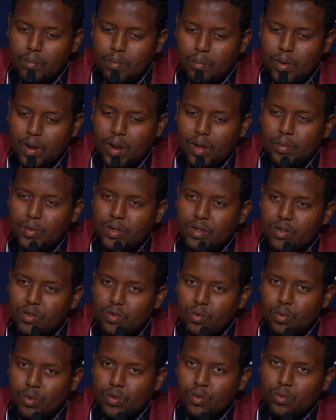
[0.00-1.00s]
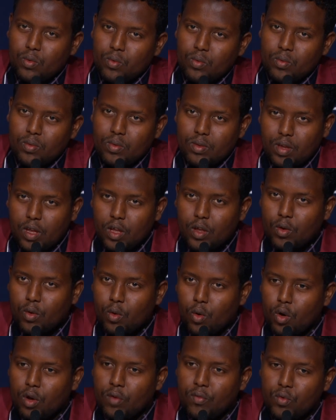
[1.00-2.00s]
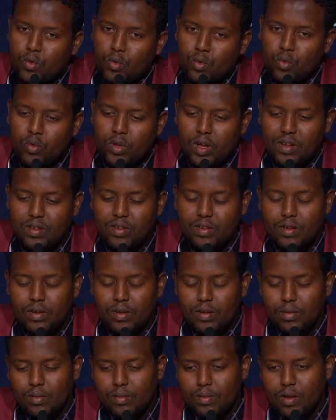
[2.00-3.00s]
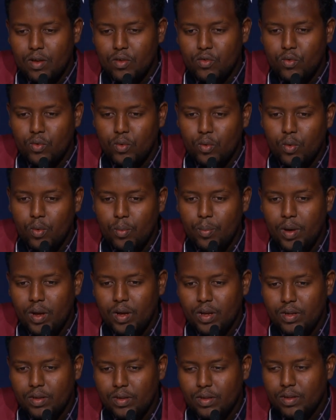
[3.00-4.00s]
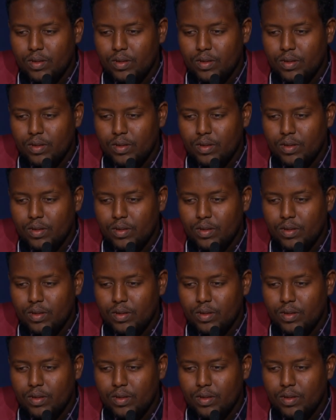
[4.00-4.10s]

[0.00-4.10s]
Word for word: But I just want to take all of you to task as you go back.